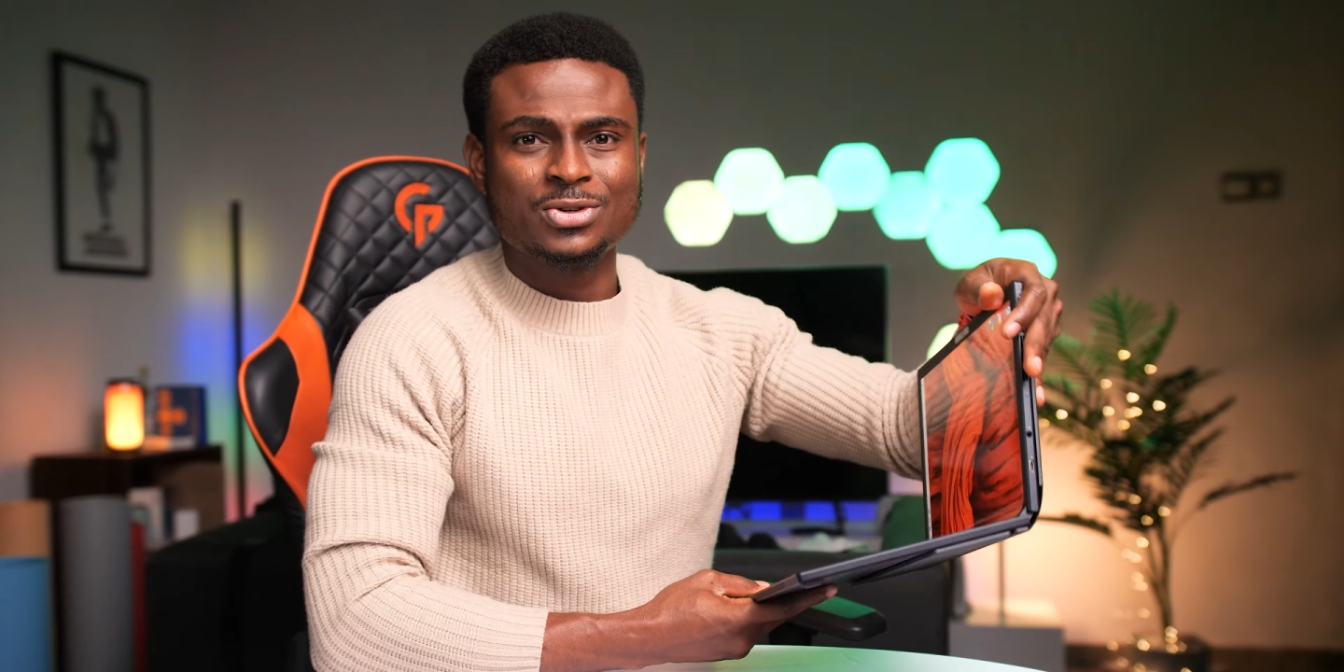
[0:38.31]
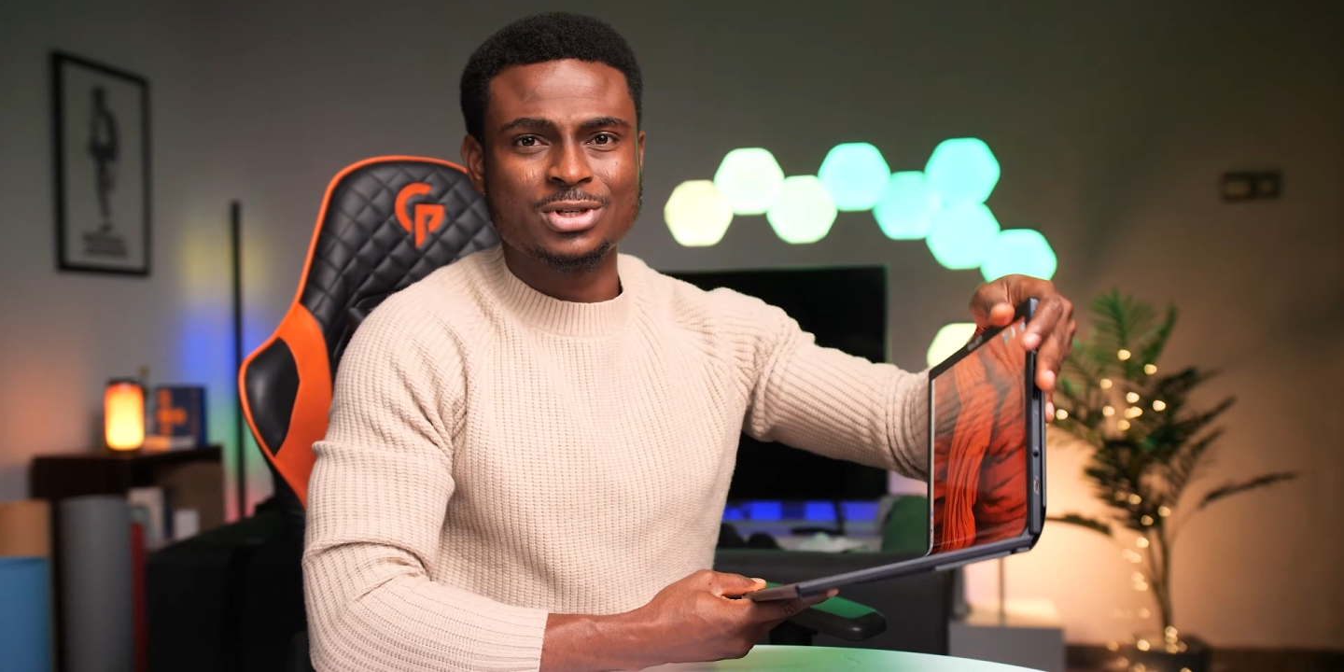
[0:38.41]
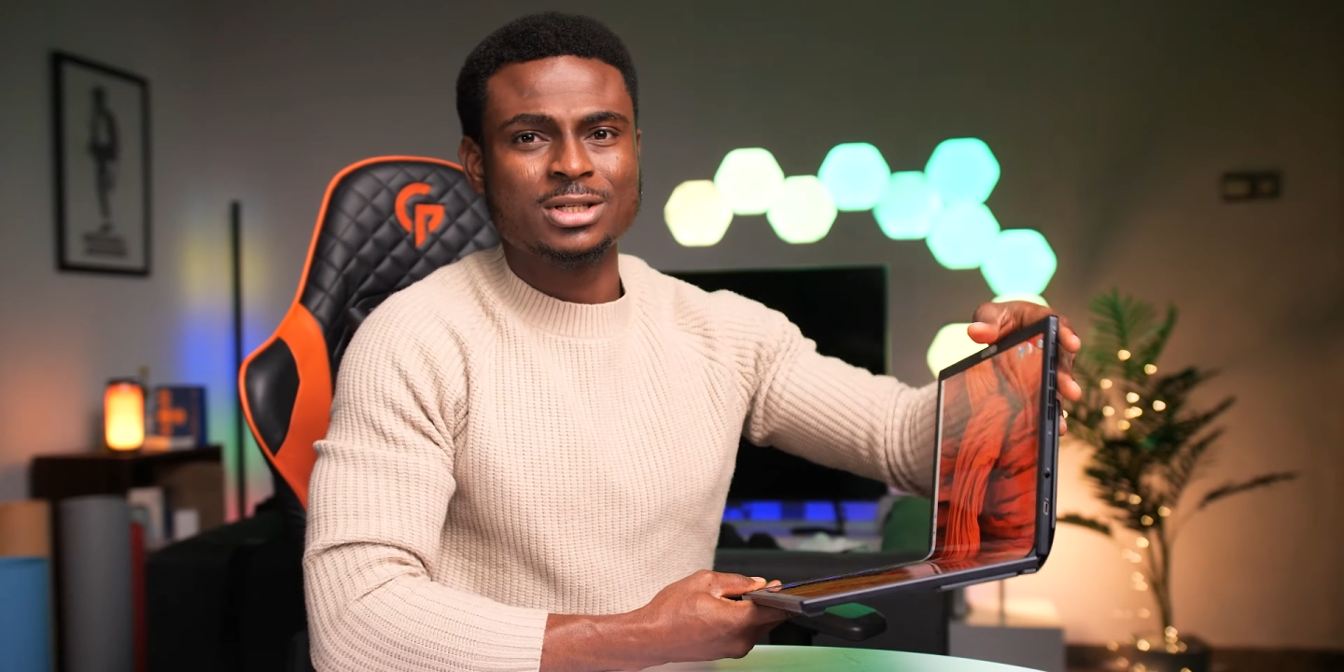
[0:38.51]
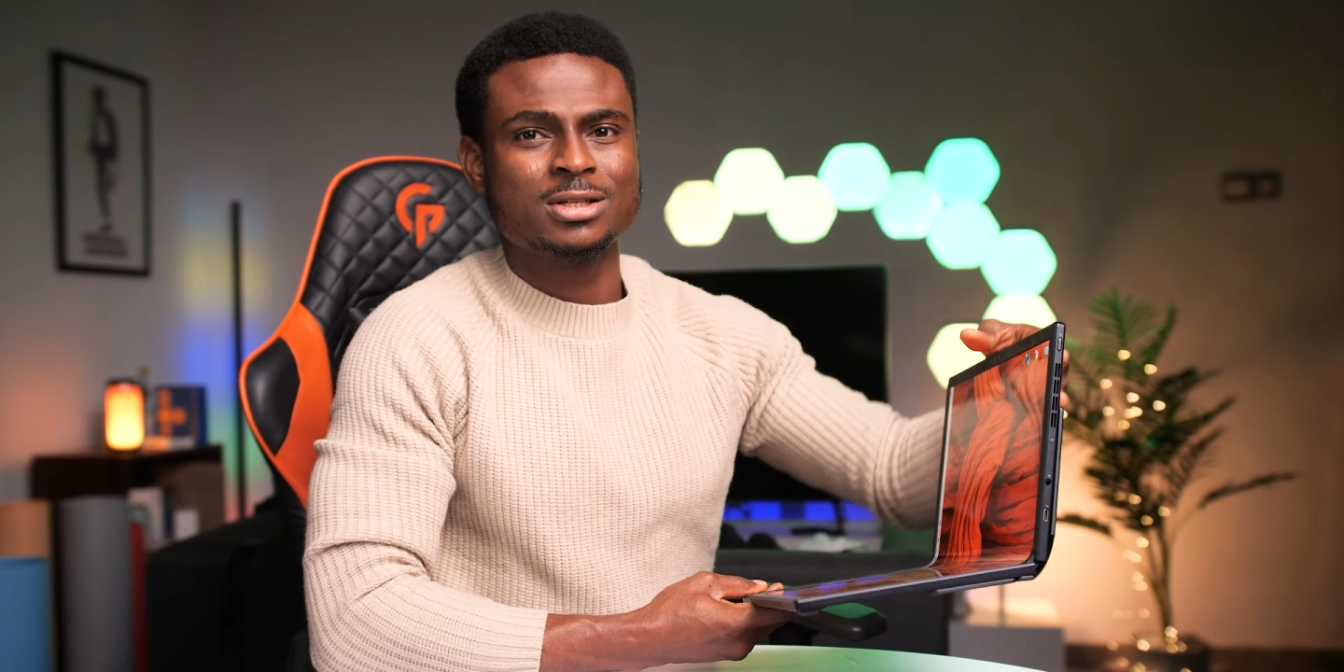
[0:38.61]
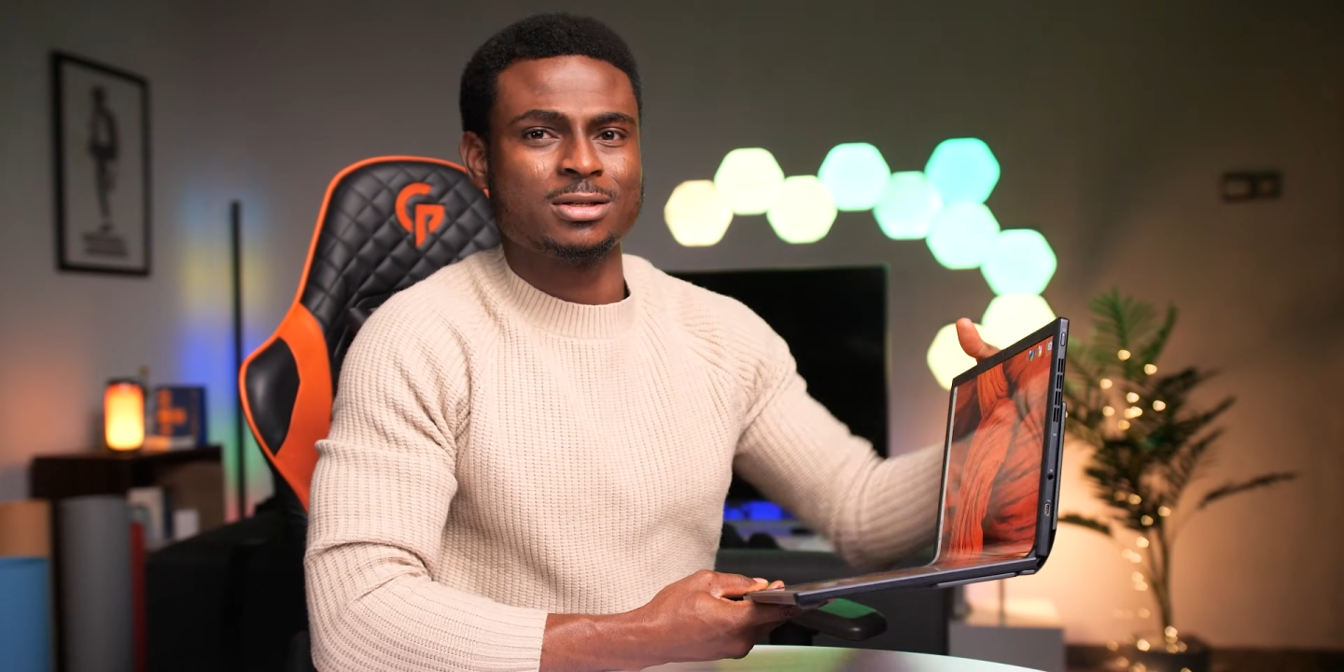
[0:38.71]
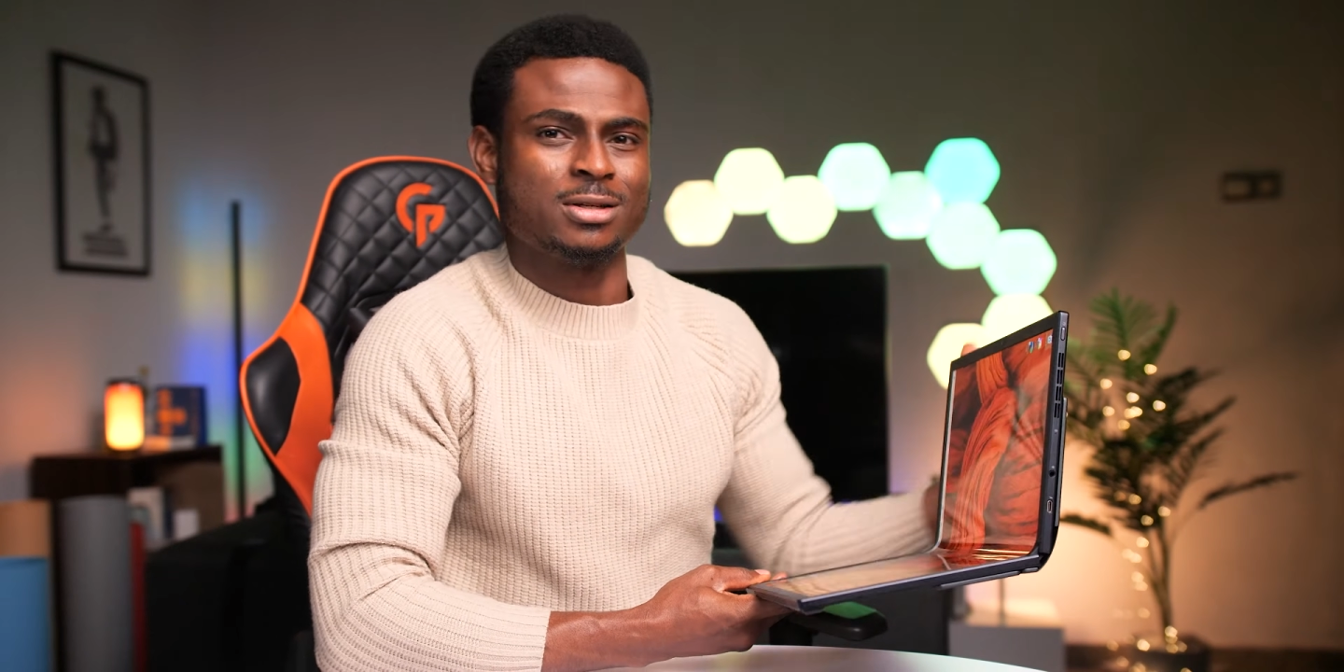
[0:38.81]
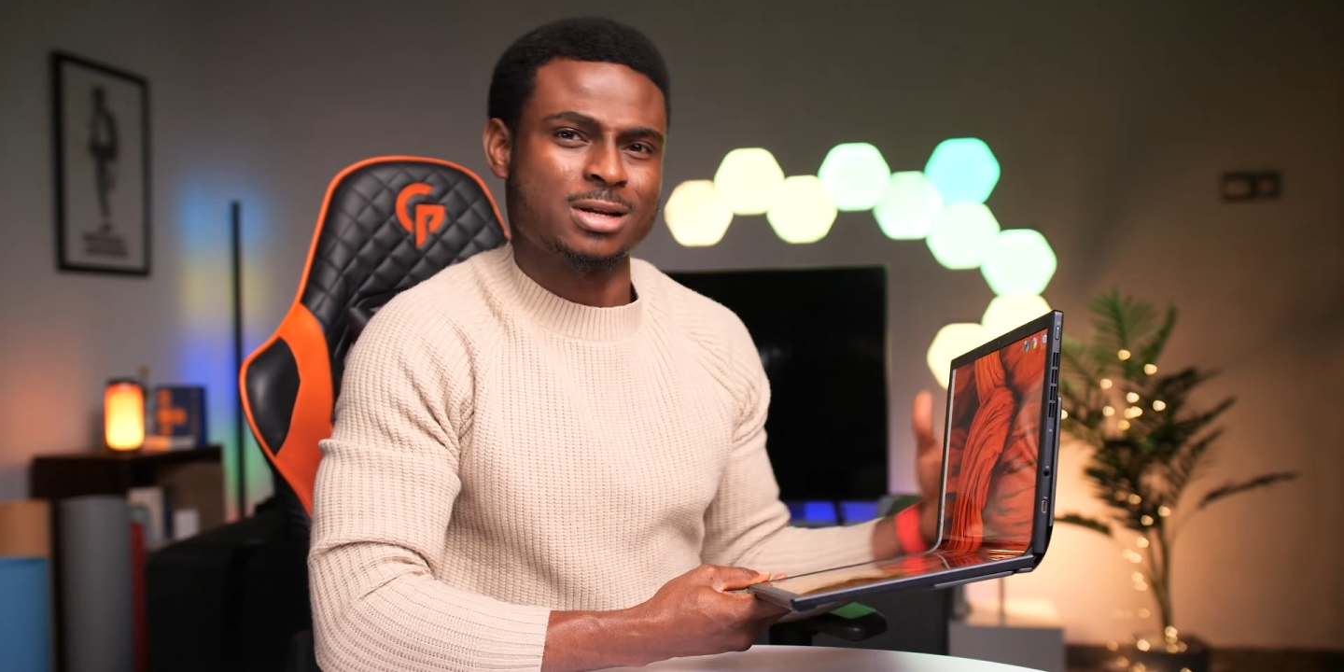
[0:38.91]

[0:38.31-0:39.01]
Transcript: use it